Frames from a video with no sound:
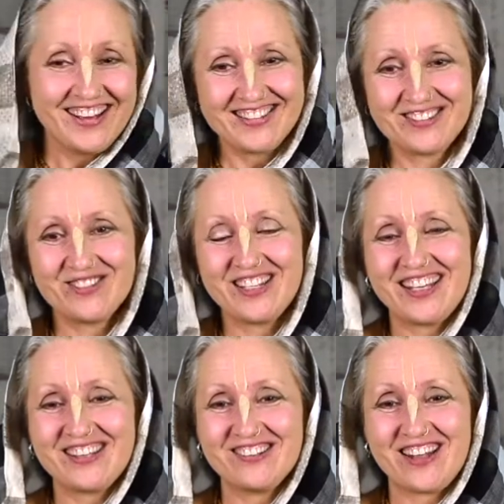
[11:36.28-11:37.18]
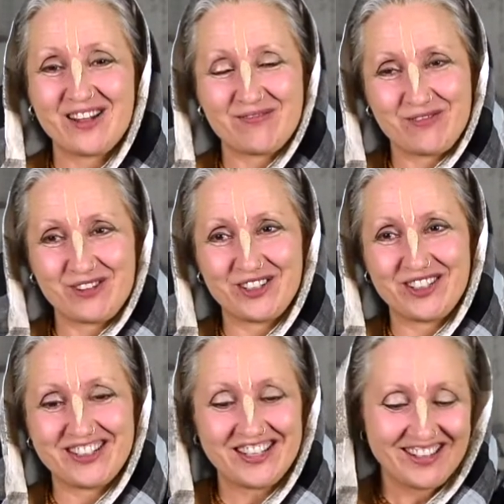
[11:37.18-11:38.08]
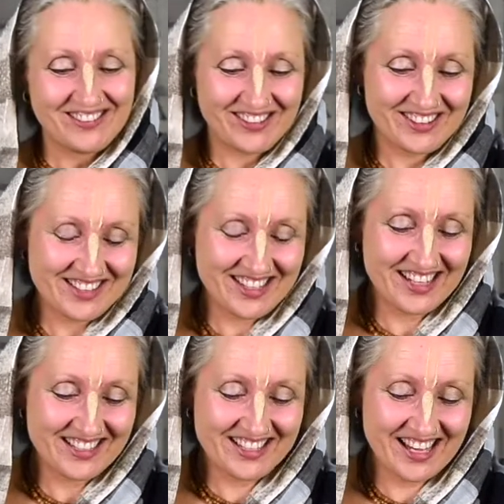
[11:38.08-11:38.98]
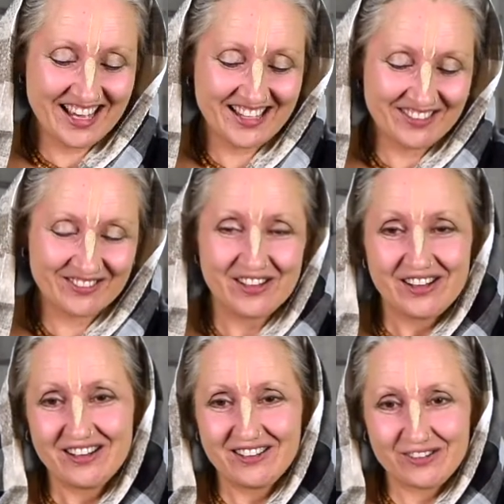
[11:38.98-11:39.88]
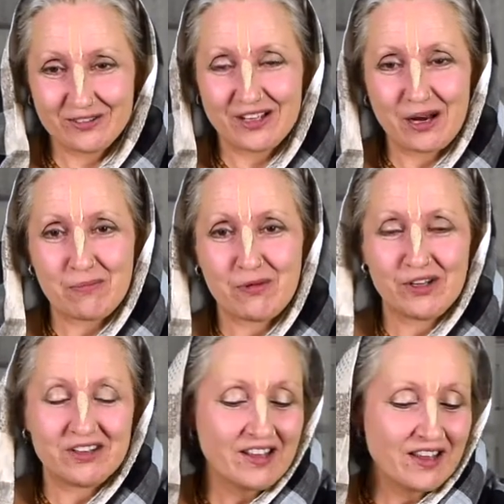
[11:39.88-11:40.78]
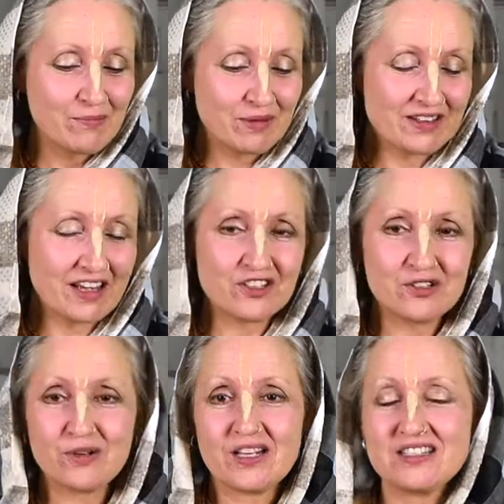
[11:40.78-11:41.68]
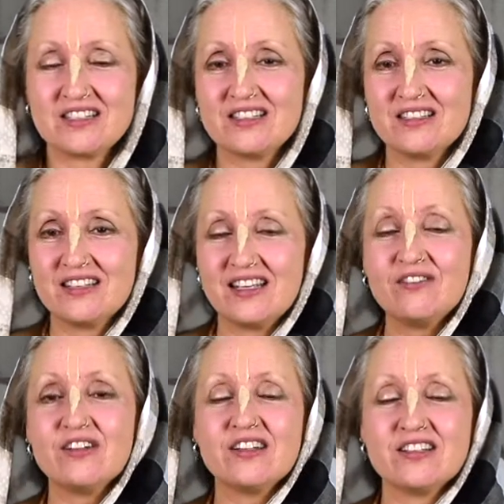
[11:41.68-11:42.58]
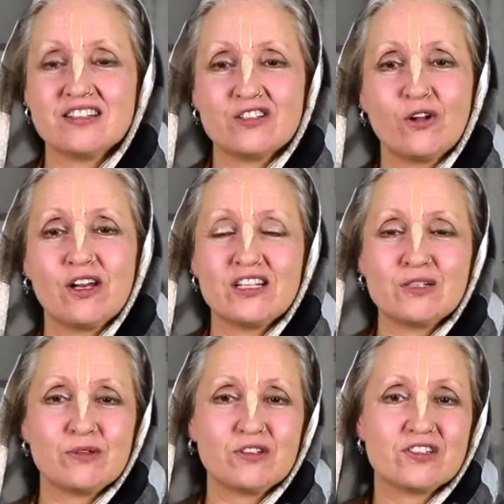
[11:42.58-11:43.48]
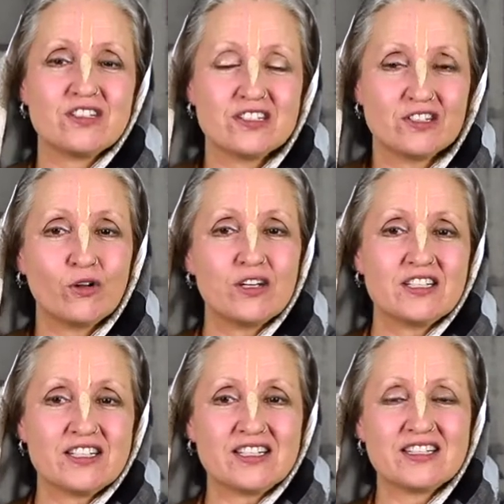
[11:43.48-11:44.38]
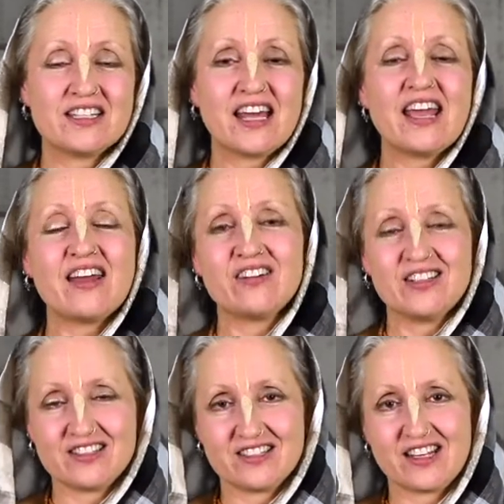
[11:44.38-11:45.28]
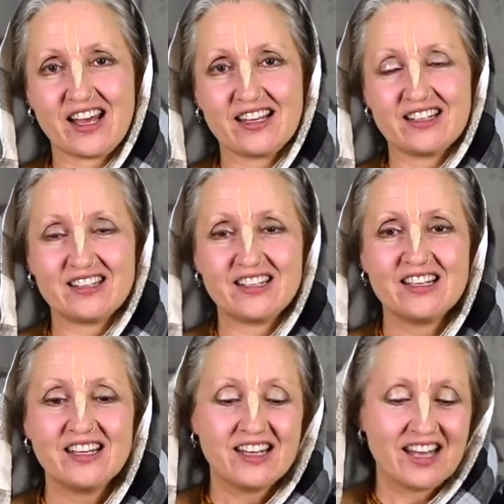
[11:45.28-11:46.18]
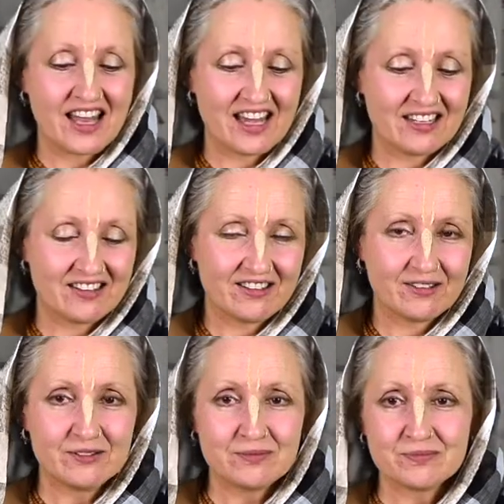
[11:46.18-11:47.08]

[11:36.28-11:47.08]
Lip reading: So we get to that point, because that is kind of the real point. But Arjuna is given this knowledge because this knowledge is there in society, and